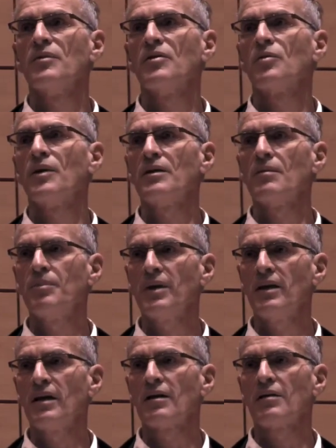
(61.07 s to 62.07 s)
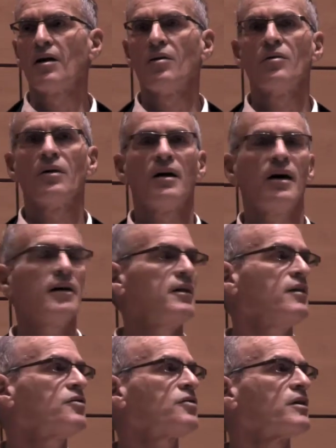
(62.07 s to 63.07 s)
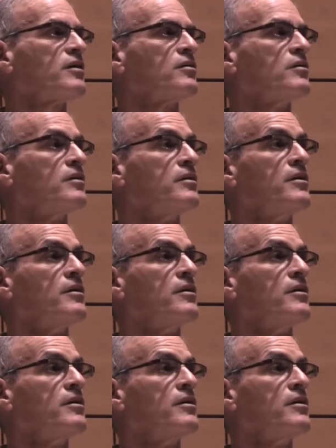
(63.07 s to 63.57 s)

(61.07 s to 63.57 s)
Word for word: between the PLO and Israel.